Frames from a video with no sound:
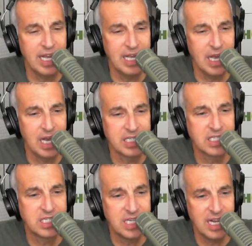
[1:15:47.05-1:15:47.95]
a
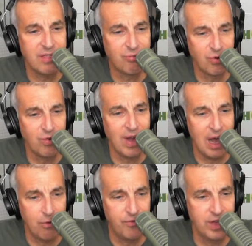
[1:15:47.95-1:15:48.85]
see-through
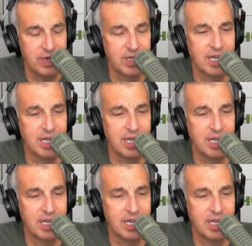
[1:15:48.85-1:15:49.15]
outfit.